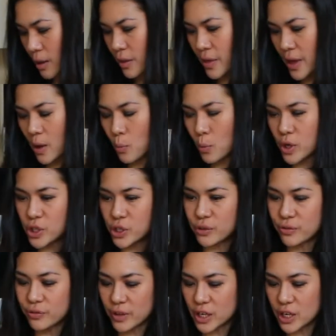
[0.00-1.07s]
Then once
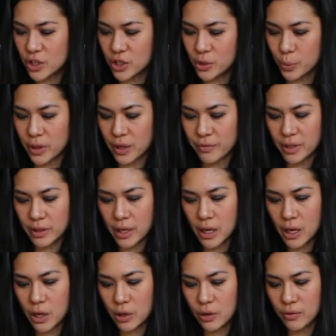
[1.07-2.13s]
you've finished with
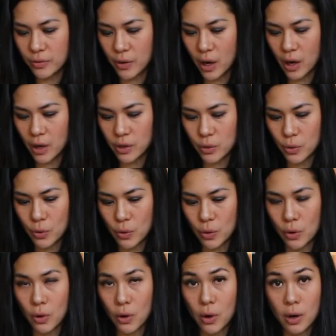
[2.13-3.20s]
everything, you've got
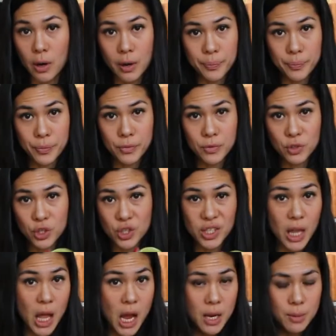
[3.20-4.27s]
your just
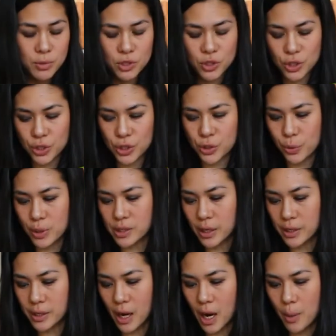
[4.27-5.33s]
limes just to squeeze
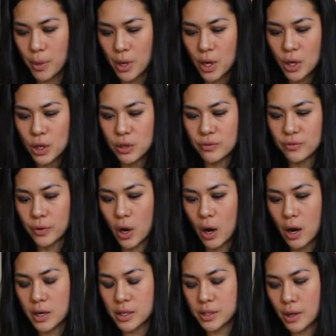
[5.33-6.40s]
on top. You've
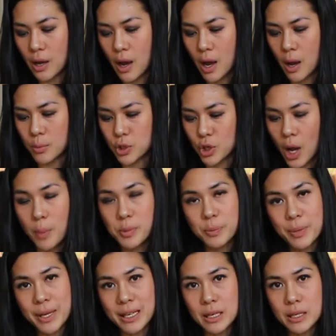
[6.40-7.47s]
got chopped
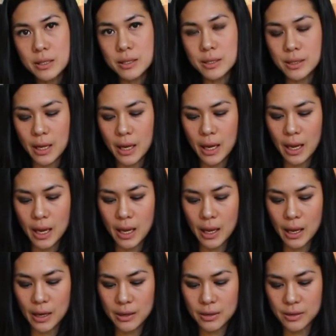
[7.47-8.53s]
peanuts
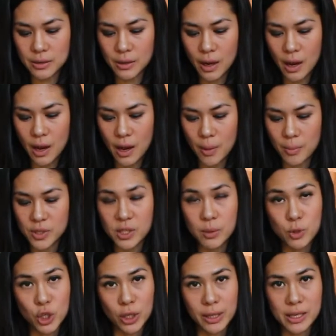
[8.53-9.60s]
and some
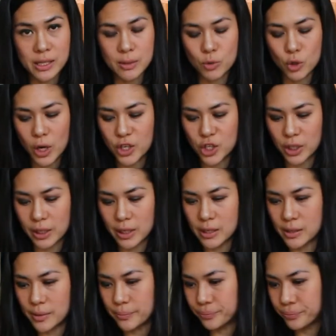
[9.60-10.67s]
chilies, some dried
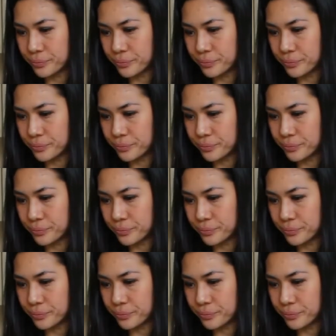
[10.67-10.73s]
chilies.